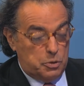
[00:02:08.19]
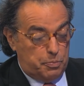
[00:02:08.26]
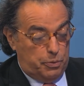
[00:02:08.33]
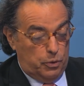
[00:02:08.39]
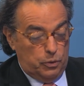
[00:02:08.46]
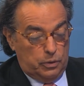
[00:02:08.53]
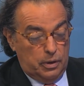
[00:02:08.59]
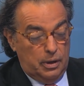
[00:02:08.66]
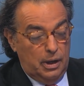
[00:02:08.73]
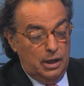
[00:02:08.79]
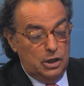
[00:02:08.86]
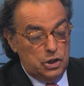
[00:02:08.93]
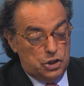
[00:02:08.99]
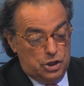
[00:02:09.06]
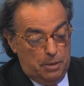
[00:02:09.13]
Putin
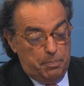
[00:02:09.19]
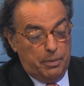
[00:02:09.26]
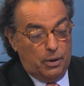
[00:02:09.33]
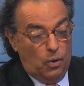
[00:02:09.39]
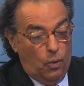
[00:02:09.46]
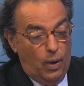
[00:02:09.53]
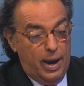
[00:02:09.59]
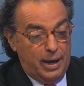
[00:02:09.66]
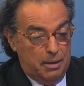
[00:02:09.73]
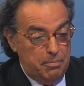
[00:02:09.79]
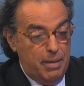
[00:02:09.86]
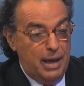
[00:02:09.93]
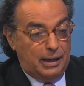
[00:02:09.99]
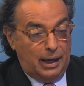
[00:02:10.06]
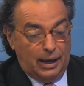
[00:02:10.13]
chipping away and
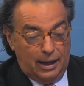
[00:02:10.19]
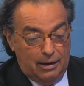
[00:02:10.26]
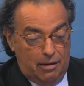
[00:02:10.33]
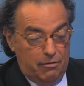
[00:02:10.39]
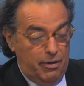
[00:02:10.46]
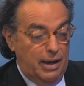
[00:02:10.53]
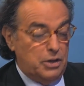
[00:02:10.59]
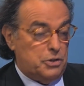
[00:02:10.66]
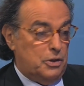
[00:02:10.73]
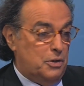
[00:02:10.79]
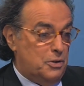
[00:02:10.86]
making an invasion.